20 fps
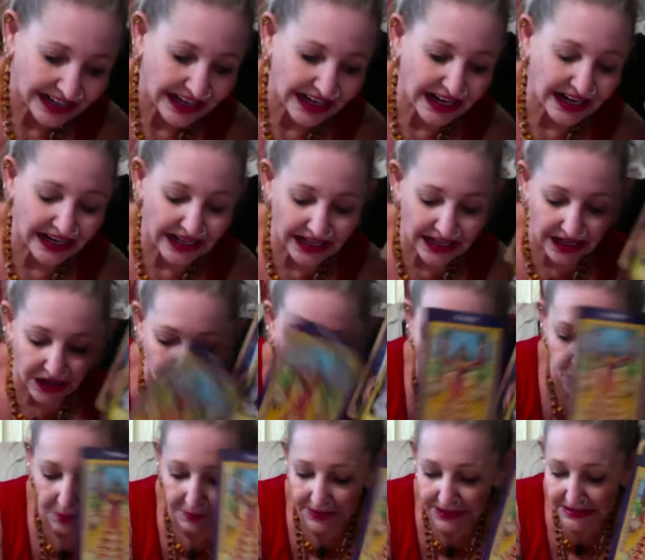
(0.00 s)
uh,
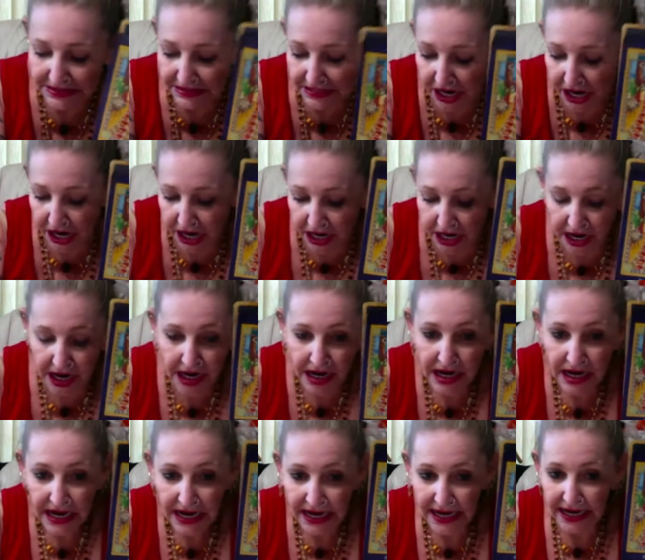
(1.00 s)
omens are,
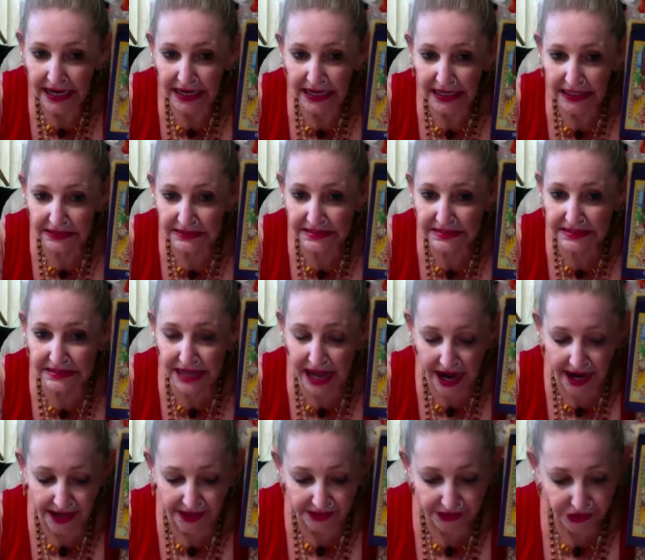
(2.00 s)
it's
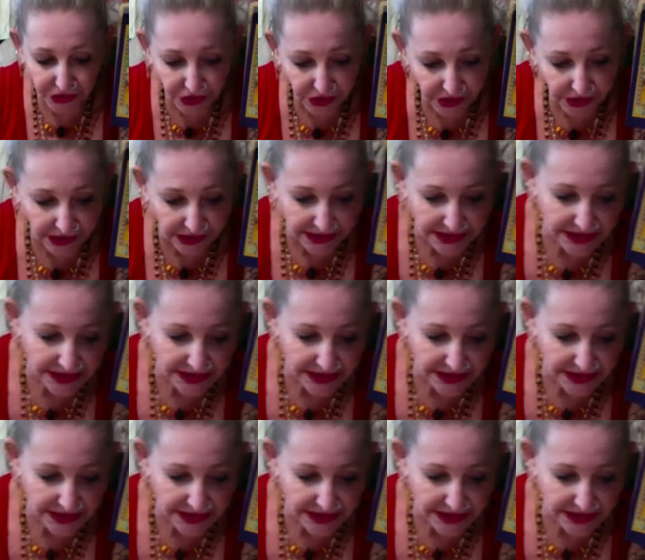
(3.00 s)
not good.